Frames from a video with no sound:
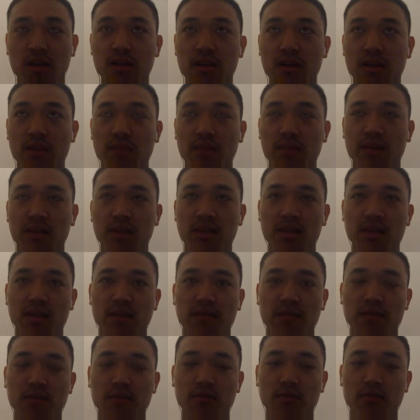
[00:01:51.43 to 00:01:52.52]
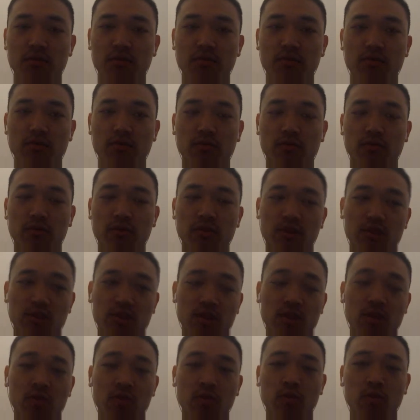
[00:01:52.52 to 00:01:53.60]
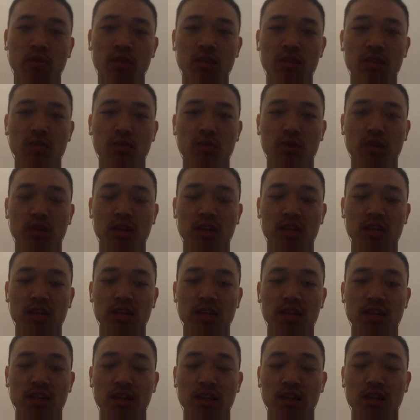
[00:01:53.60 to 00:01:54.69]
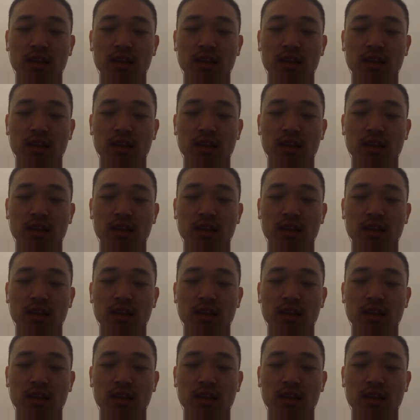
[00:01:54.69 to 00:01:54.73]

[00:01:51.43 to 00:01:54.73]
That means if you did only one working set